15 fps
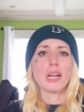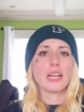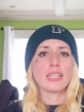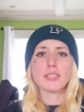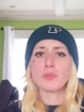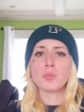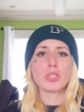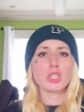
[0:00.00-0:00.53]

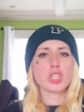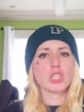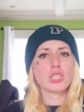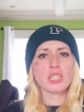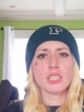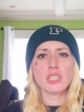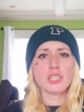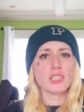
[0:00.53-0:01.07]
And what is
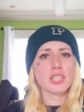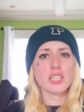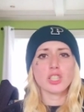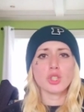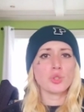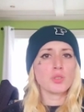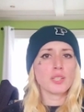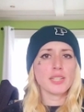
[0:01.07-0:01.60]
it that
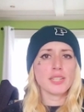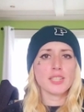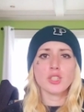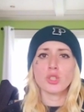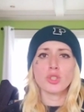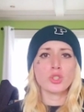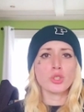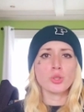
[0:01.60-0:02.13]
you need
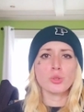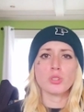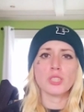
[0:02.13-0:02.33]
to do